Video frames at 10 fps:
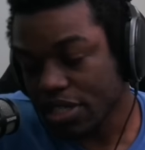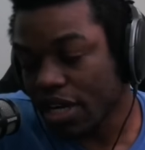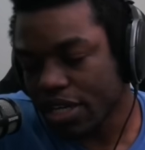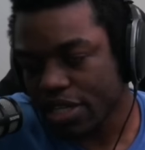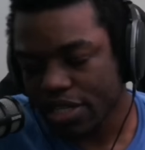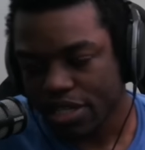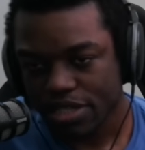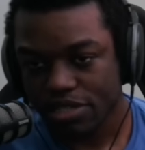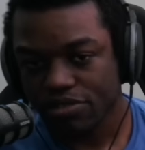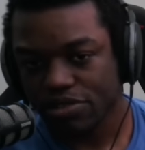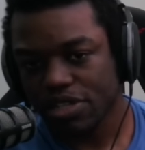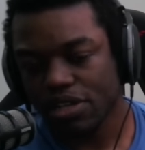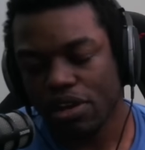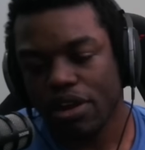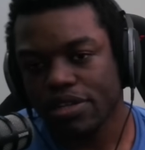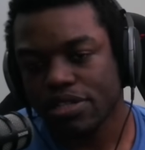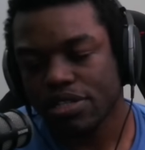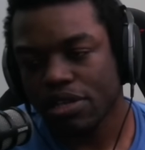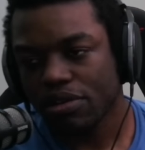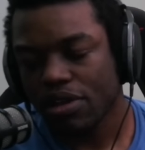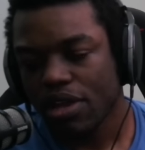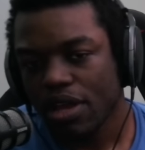junk synergy cards. So,